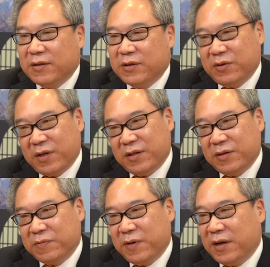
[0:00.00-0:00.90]
So that
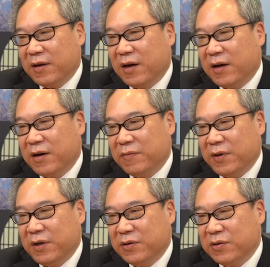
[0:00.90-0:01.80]
is why
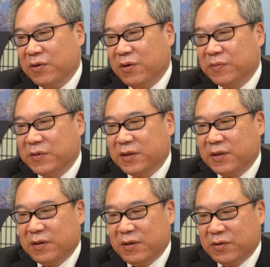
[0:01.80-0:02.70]
we do hope
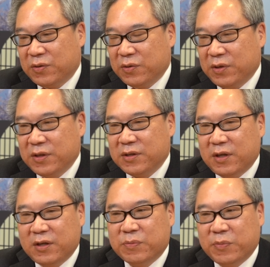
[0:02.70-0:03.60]
that through this
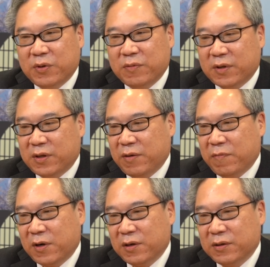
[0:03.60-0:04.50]
expo, the
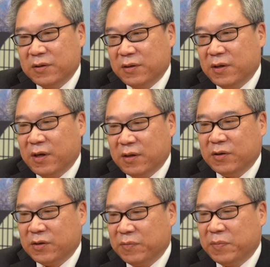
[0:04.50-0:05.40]
world, a
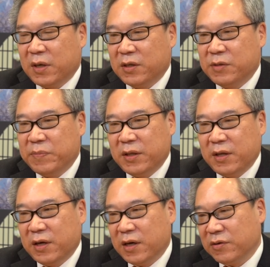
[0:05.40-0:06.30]
lot of
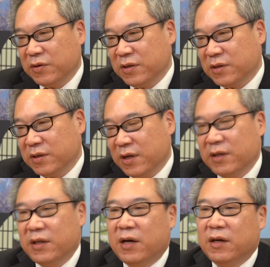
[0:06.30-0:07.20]
participating countries
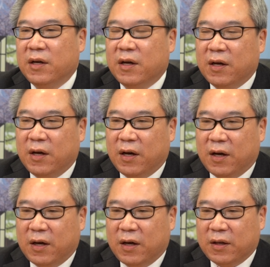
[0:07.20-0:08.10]
and
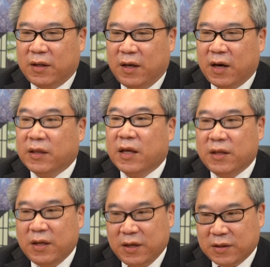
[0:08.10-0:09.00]
the
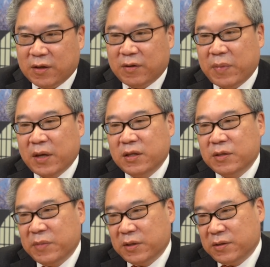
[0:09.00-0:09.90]
attendees or
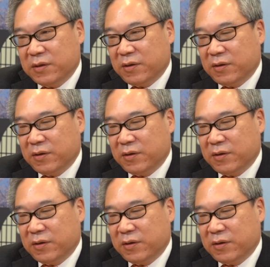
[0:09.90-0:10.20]
participants